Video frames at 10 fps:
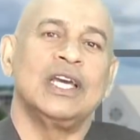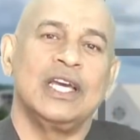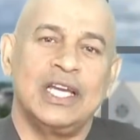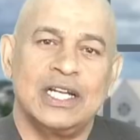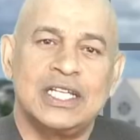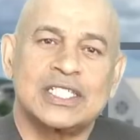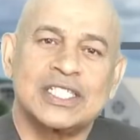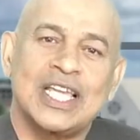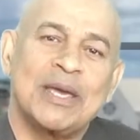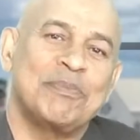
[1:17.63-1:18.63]
in this
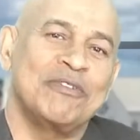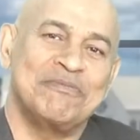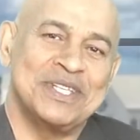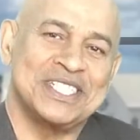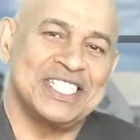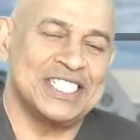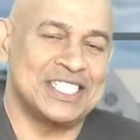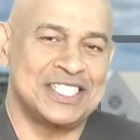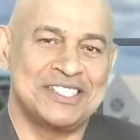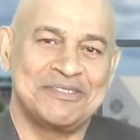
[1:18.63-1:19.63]
type of
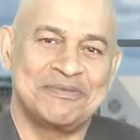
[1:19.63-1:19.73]
business.